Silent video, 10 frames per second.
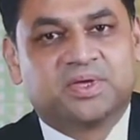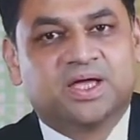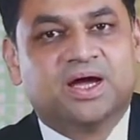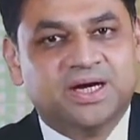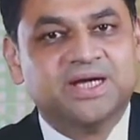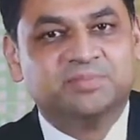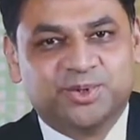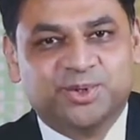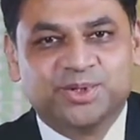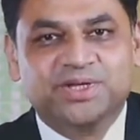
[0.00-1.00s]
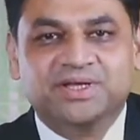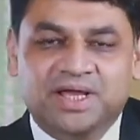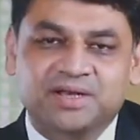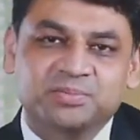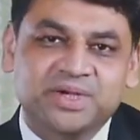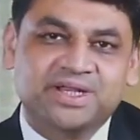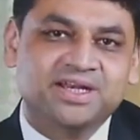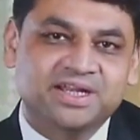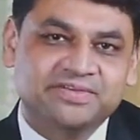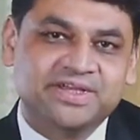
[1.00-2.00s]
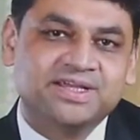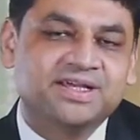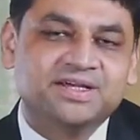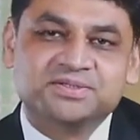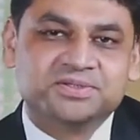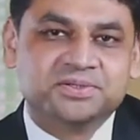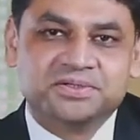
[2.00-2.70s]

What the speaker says: earn more and better living. So